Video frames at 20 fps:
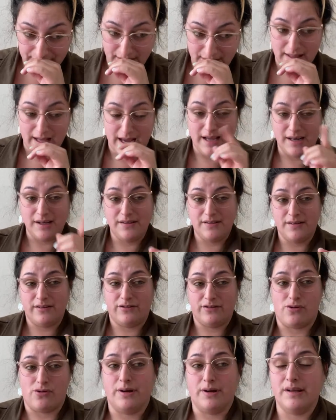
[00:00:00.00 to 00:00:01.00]
That is the
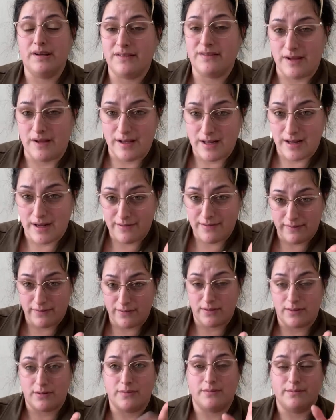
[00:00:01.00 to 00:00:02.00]
strongest scent I've
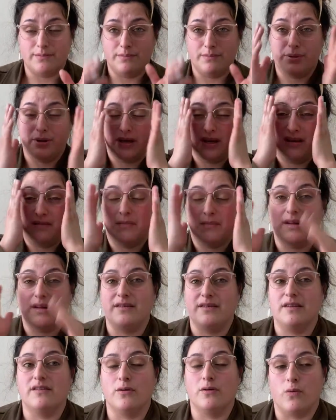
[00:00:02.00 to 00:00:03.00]
ever put in my
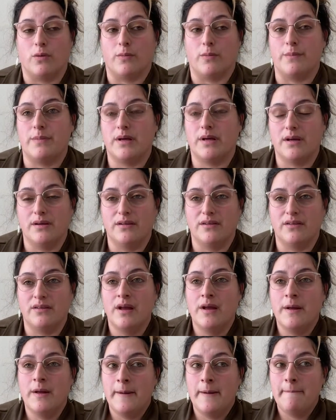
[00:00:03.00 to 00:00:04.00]
Scentsy Warmer because
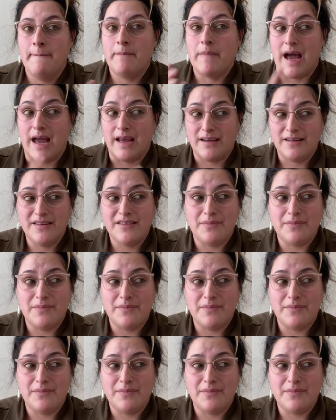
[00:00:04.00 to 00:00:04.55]
I can